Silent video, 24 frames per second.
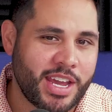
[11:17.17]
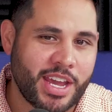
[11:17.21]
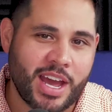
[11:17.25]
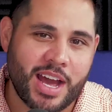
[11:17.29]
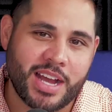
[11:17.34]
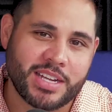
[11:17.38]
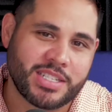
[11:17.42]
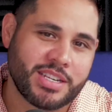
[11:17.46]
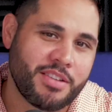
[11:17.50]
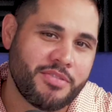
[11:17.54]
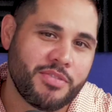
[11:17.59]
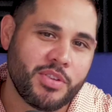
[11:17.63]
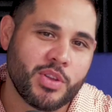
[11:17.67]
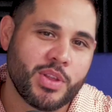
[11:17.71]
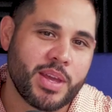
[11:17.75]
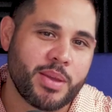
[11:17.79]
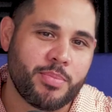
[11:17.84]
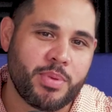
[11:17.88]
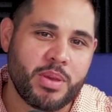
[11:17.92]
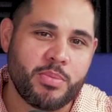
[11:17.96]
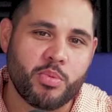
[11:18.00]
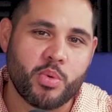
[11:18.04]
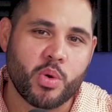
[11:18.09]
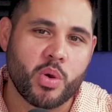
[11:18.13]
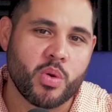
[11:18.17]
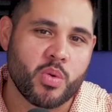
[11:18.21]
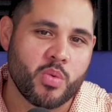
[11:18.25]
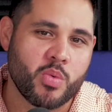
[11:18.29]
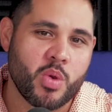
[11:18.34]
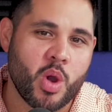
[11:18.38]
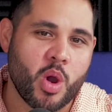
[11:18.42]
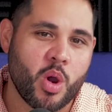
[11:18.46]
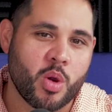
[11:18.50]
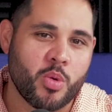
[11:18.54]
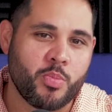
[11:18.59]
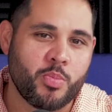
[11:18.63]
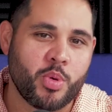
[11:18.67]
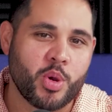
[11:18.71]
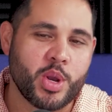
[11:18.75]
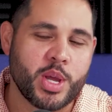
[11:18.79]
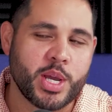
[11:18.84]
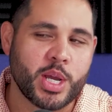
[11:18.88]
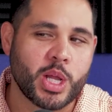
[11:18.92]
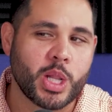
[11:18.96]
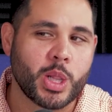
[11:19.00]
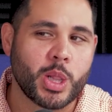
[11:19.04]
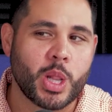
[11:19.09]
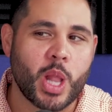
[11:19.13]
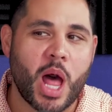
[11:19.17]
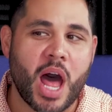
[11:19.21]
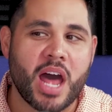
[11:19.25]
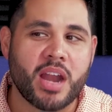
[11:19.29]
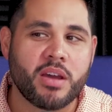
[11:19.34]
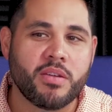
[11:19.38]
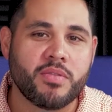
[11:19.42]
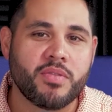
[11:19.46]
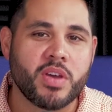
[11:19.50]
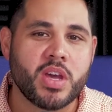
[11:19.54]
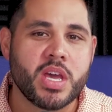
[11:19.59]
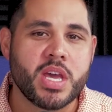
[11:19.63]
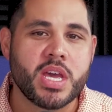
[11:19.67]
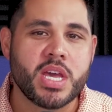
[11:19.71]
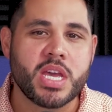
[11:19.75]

gosh, I feel like people are putting a lot of